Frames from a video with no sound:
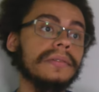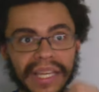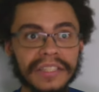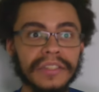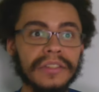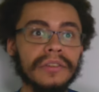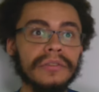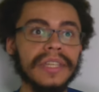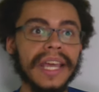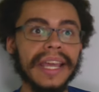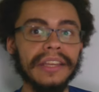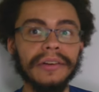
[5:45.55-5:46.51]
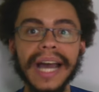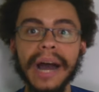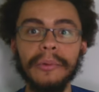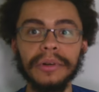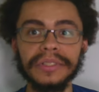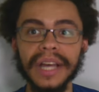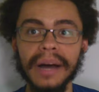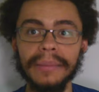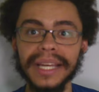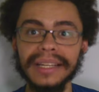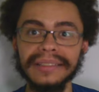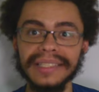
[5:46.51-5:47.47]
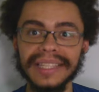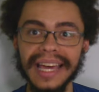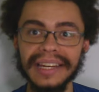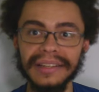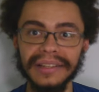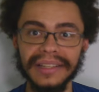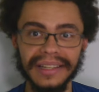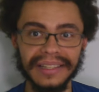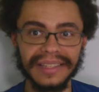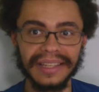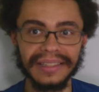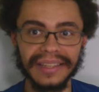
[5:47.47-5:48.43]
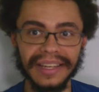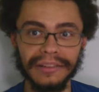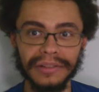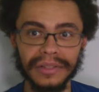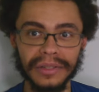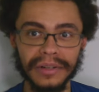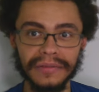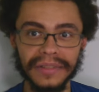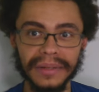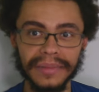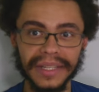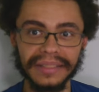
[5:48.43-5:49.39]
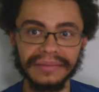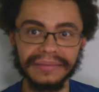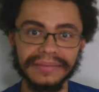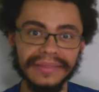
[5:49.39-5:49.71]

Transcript: Is you saying you got what's coming? Is that, in a sense, saying you deserve something?